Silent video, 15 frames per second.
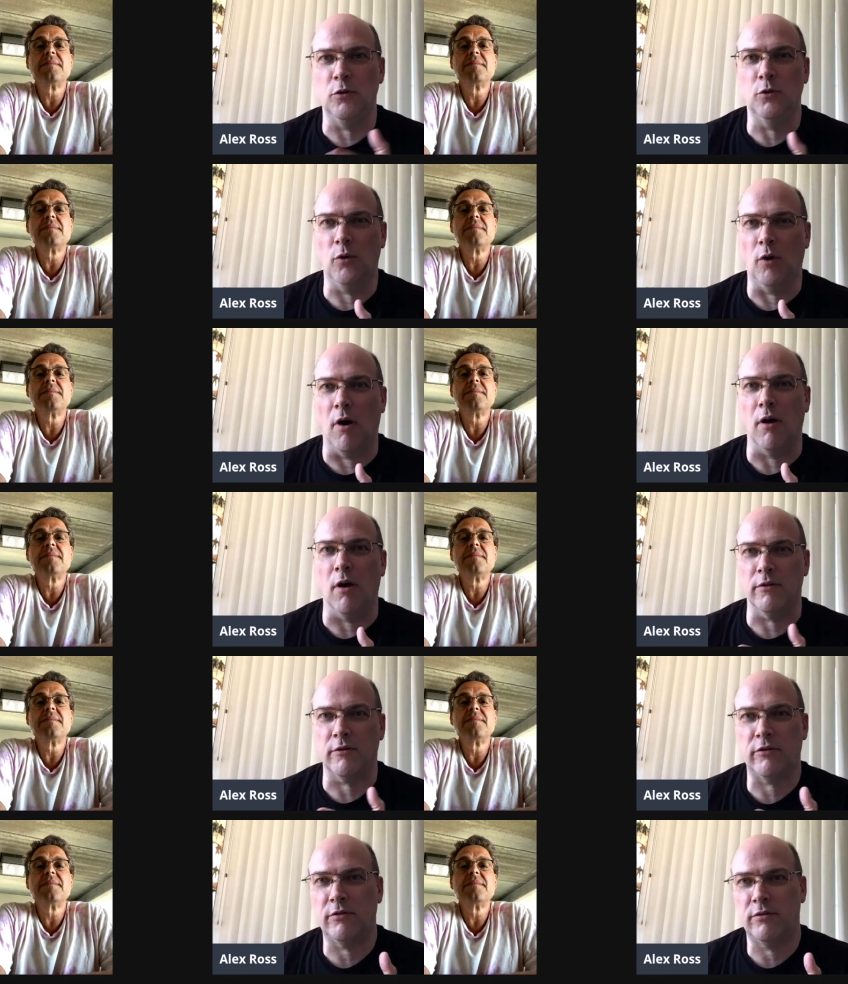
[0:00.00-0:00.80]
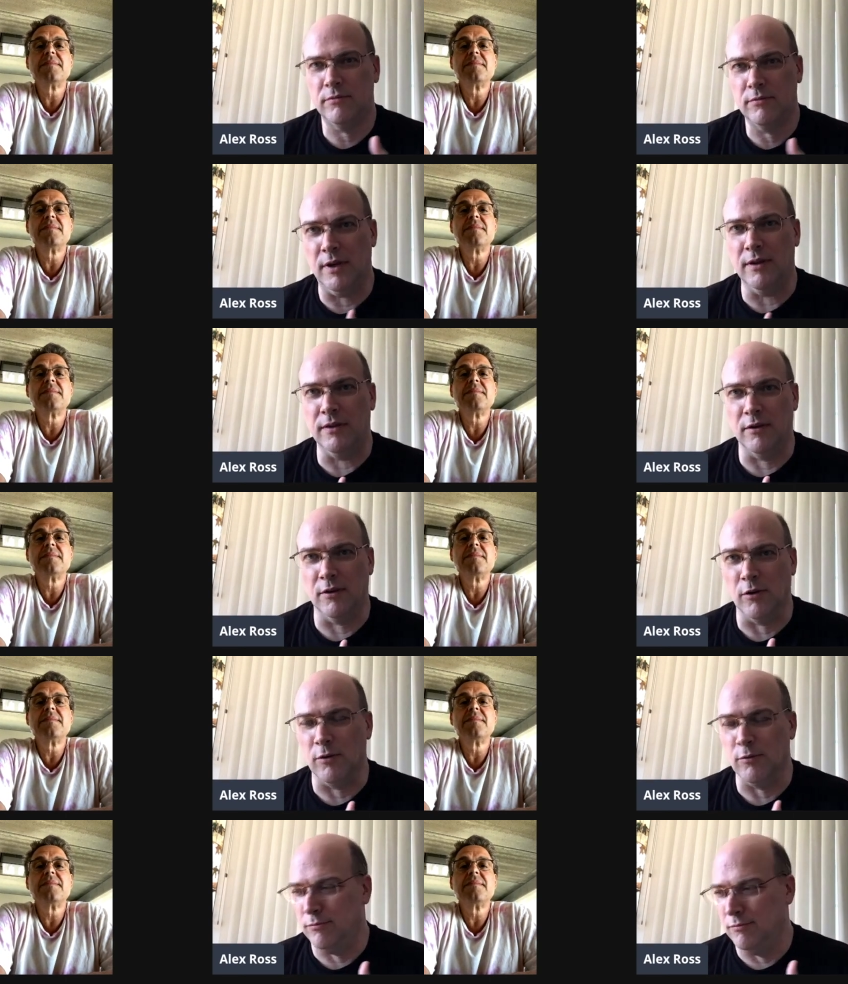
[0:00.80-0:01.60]
Speaker 1: do art in
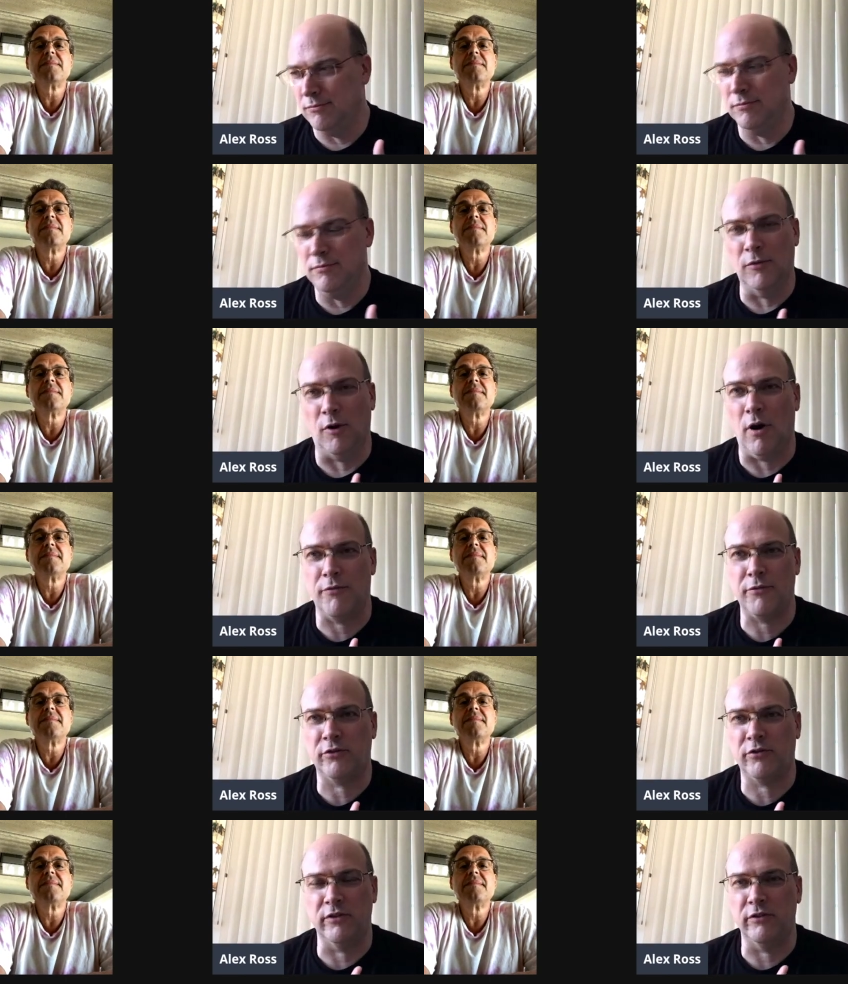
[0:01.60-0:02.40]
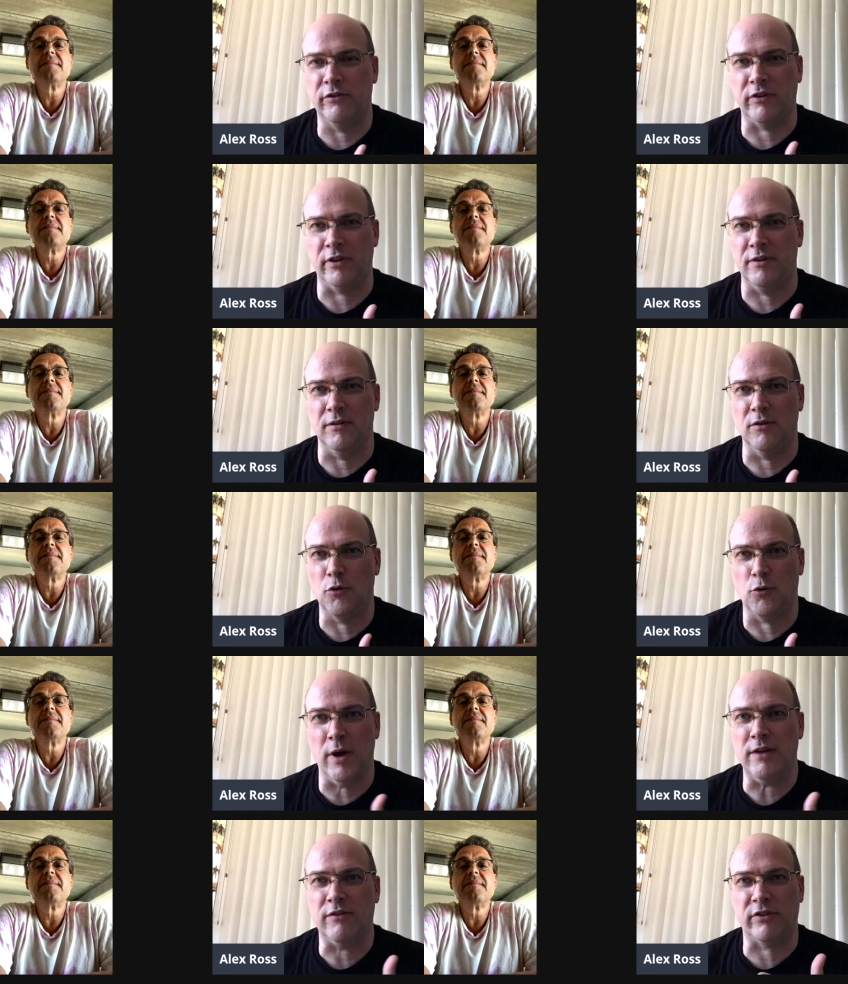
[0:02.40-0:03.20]
their offices and
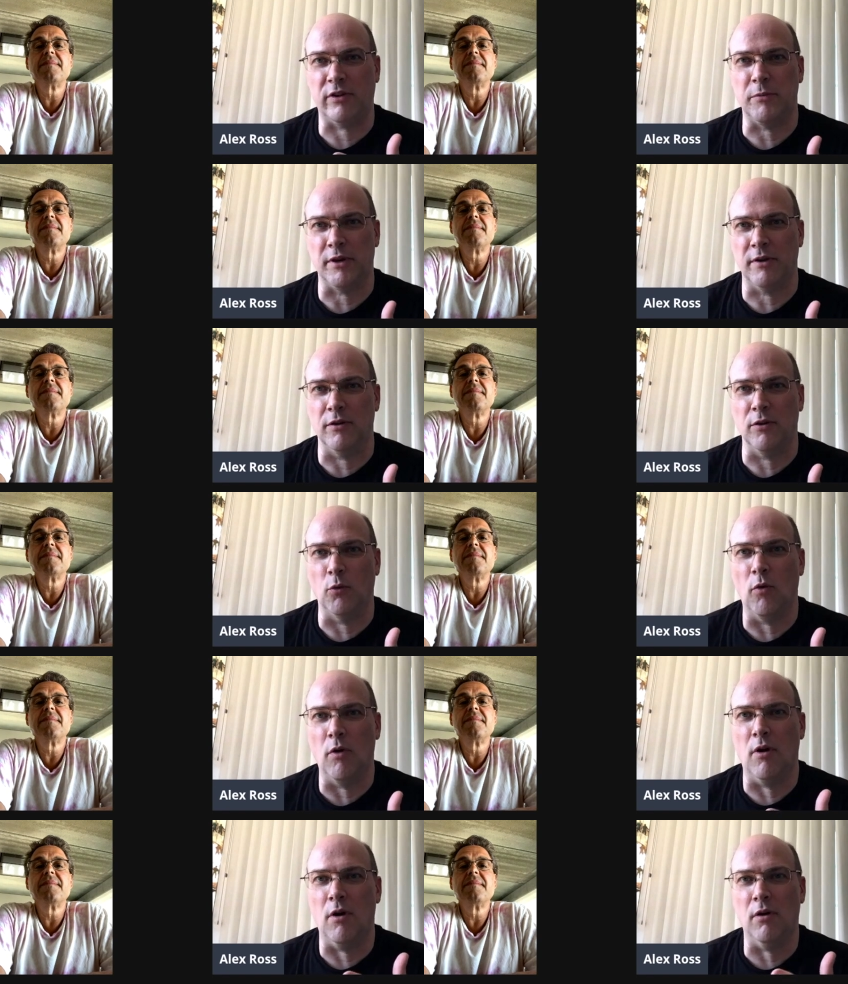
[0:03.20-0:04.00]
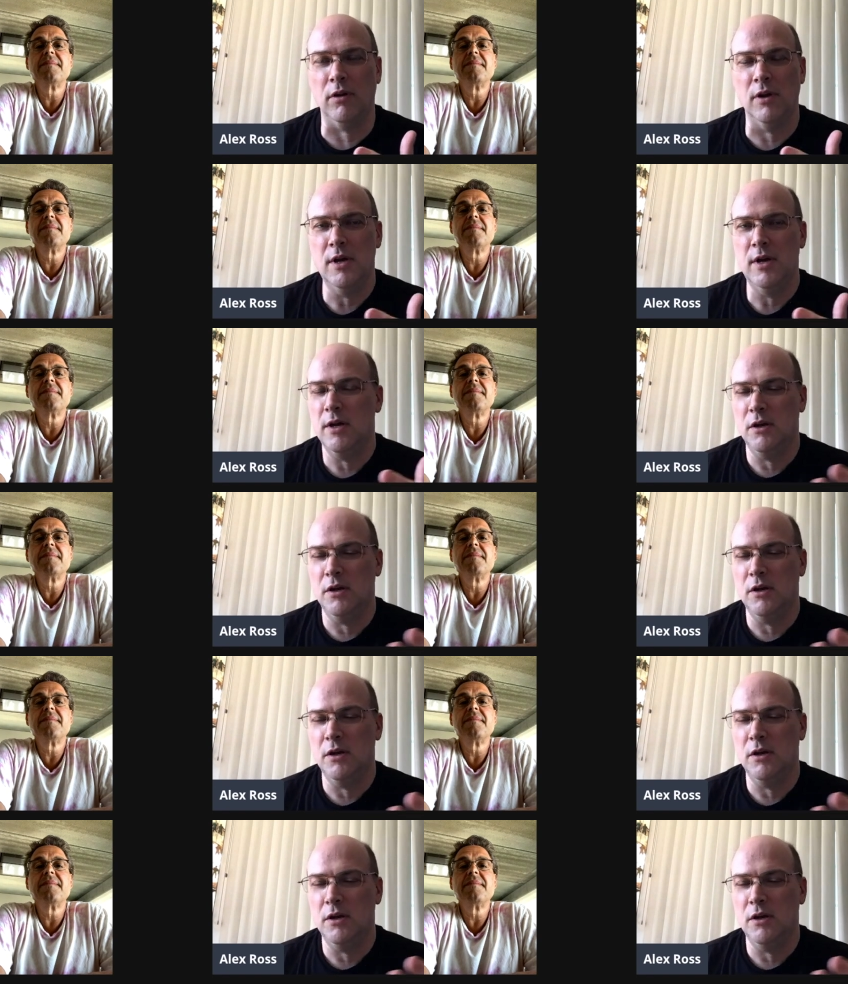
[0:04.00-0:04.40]
create something on the wall.